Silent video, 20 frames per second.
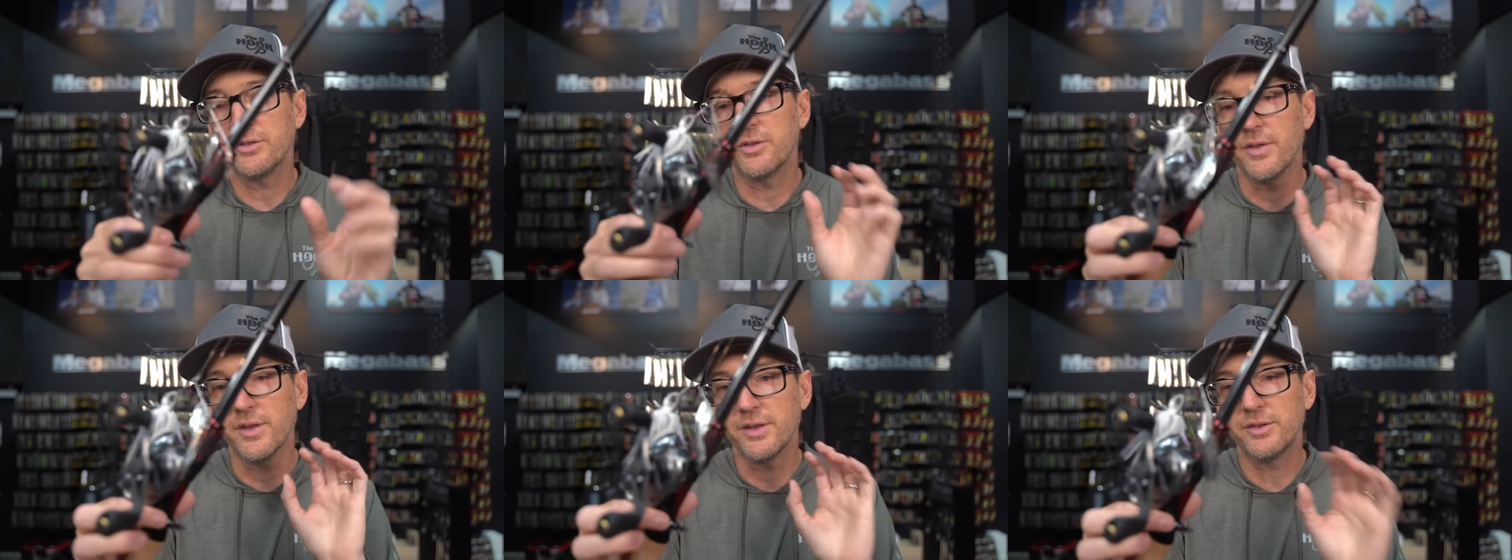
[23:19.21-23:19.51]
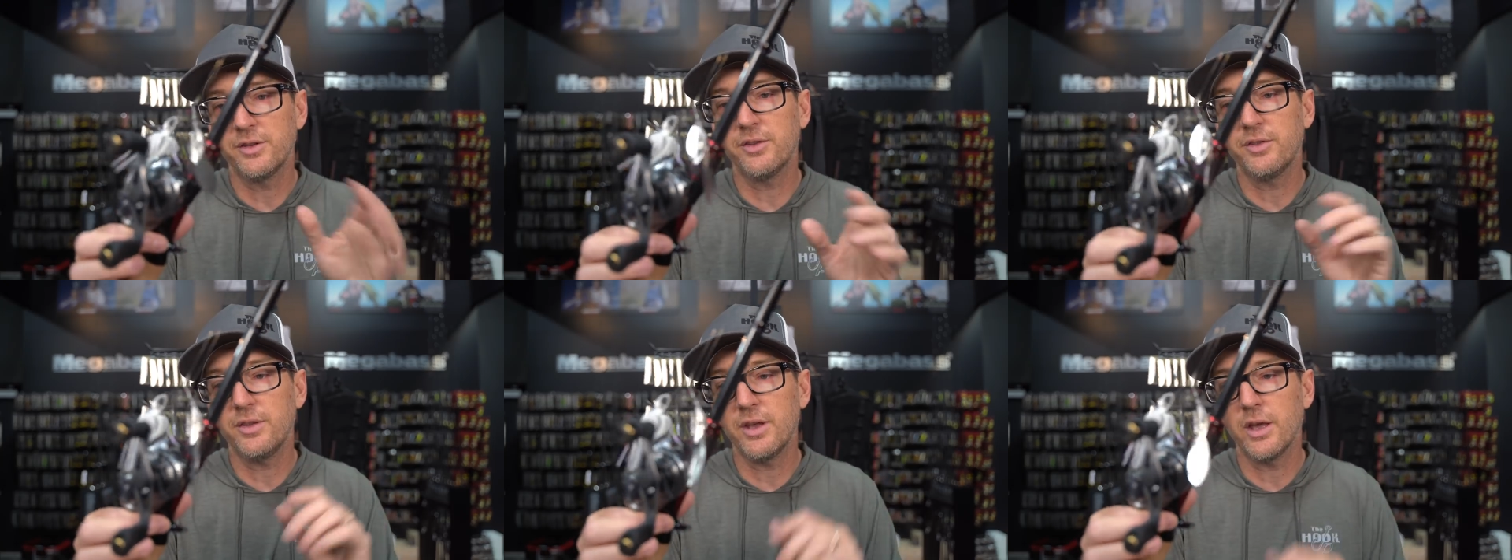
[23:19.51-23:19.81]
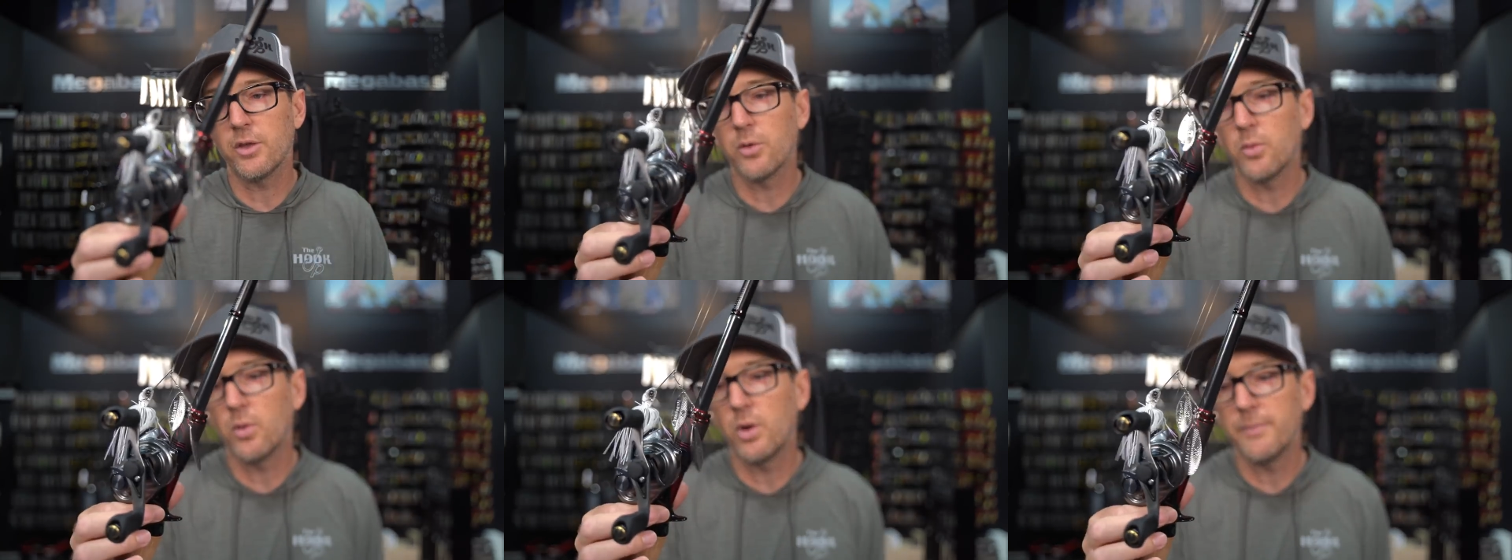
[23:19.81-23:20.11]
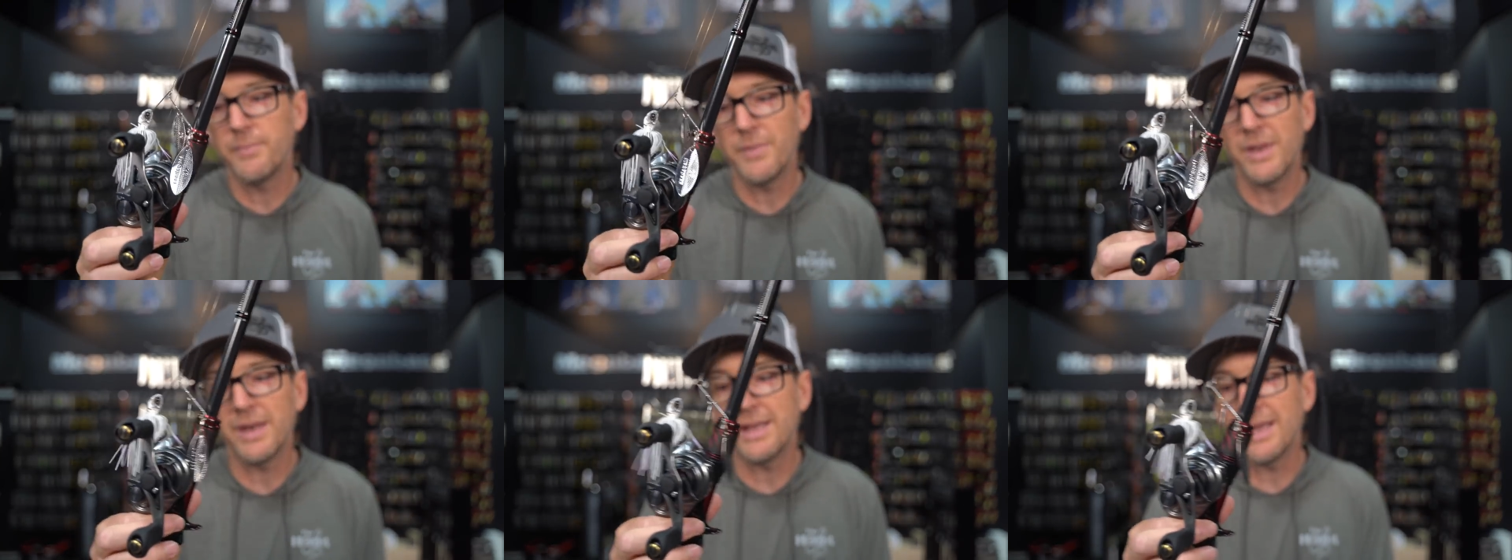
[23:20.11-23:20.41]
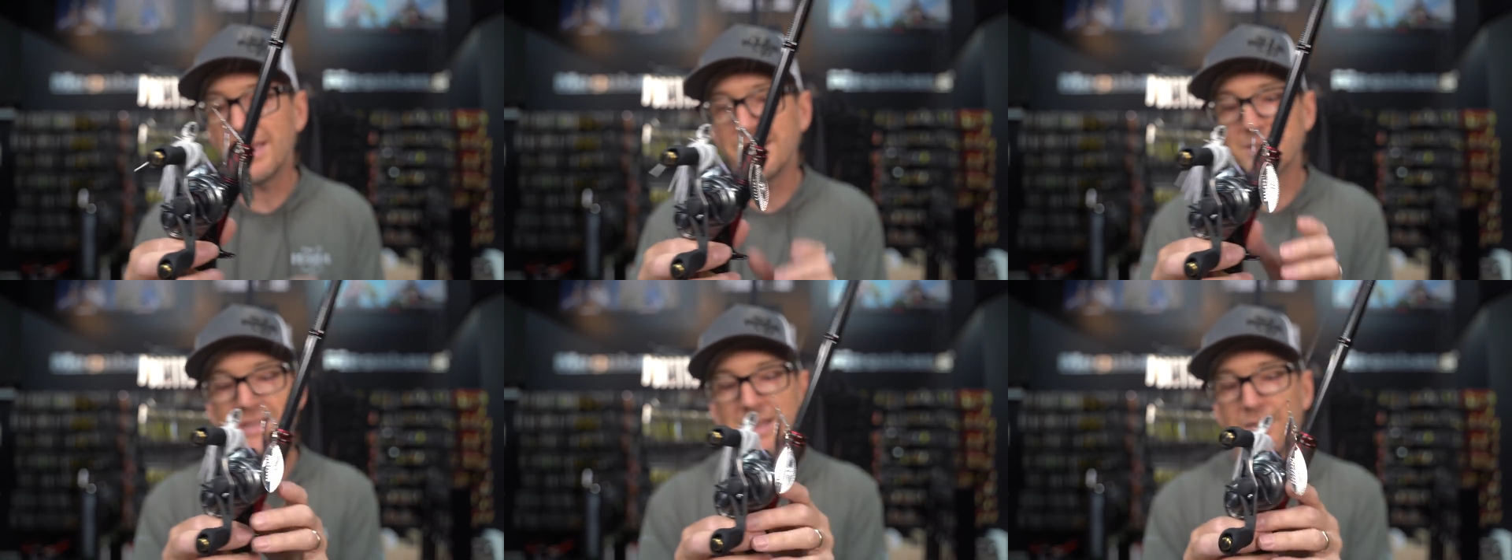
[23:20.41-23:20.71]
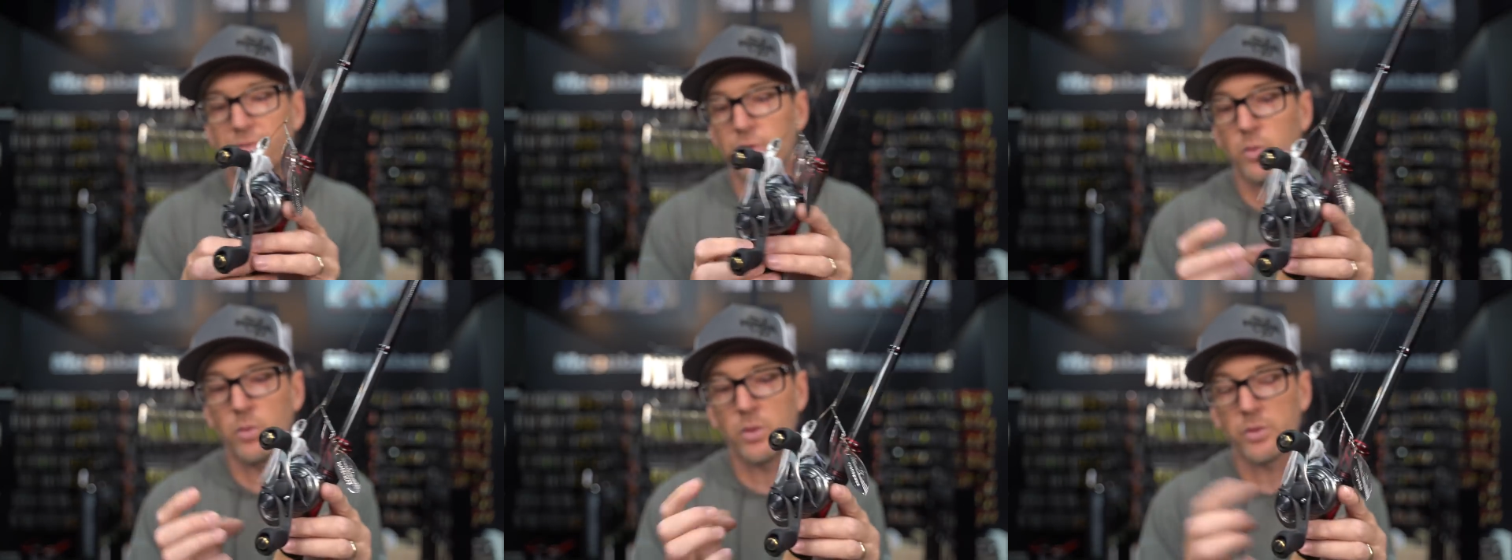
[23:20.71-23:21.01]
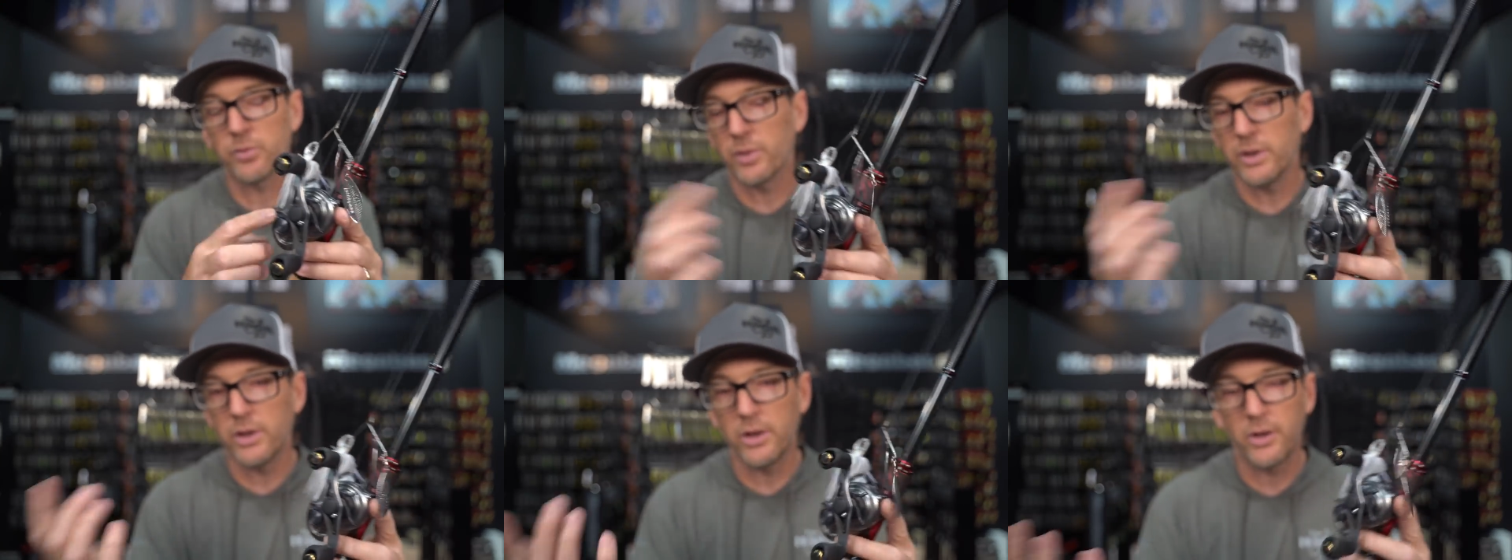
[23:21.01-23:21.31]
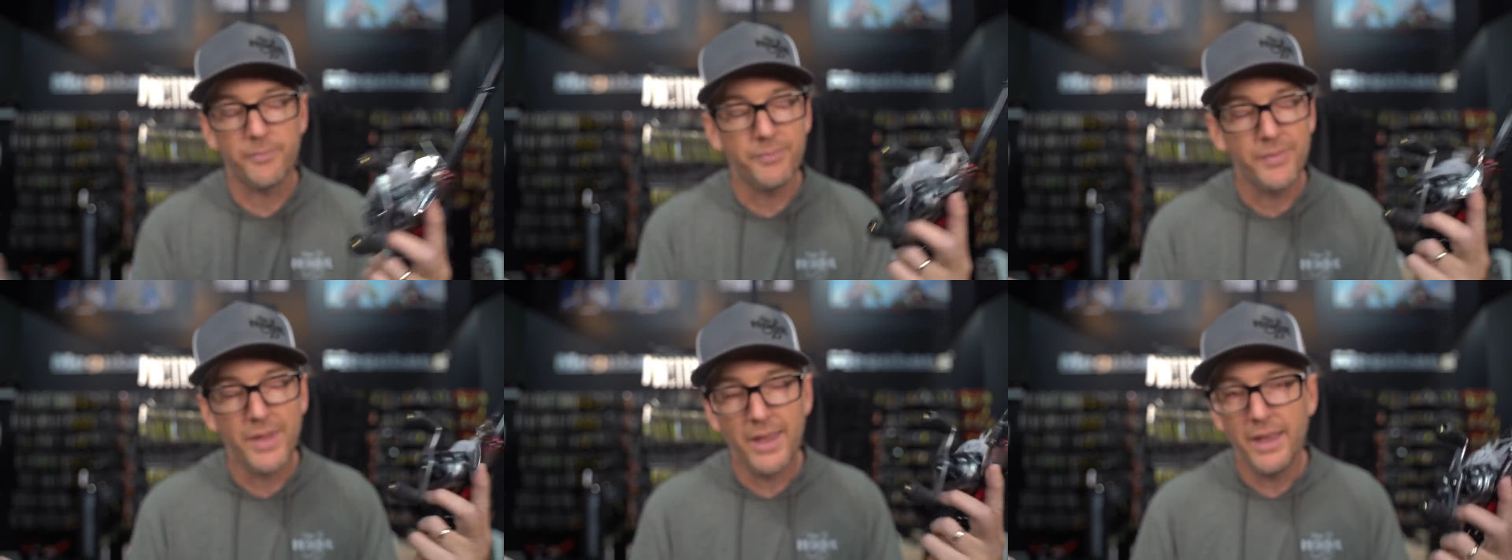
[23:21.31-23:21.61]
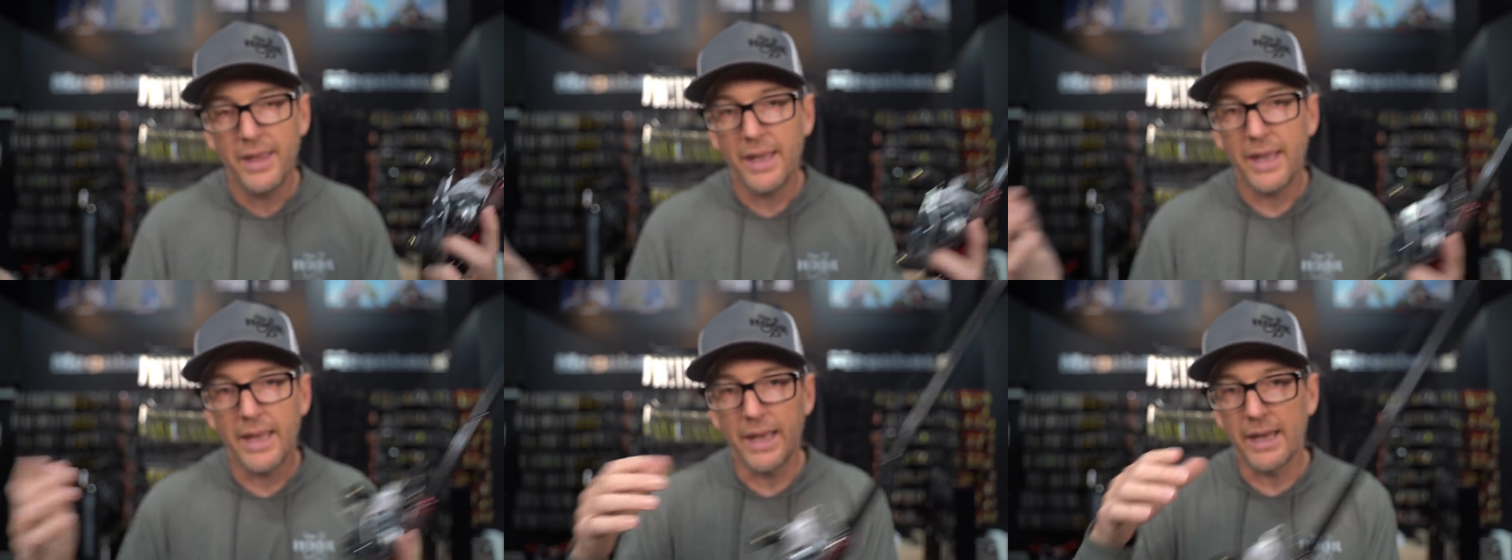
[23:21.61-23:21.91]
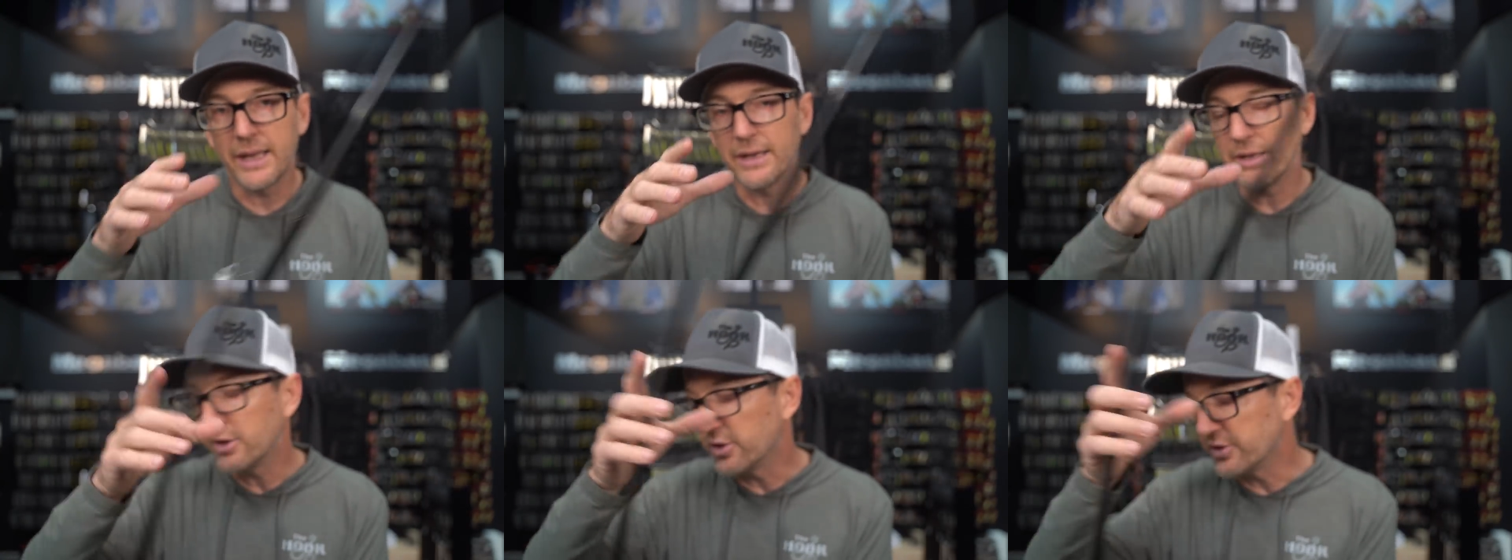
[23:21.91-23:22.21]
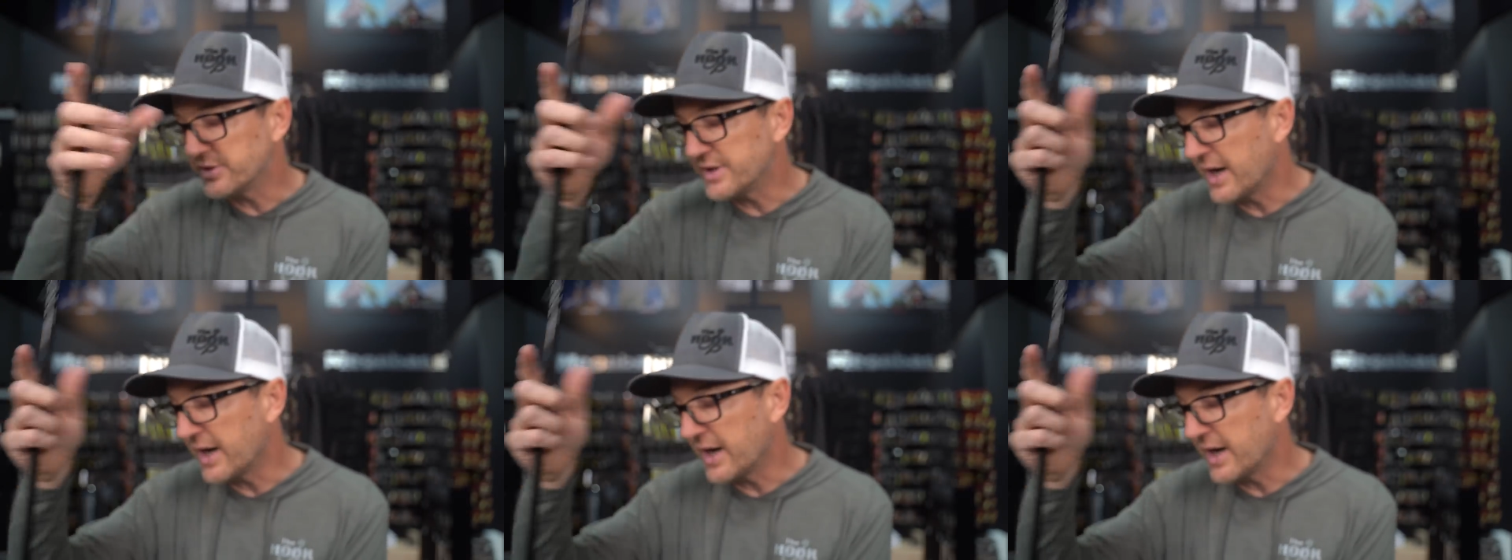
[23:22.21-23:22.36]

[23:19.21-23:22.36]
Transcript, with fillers: So this is the other one, again, seven to one reel, and you're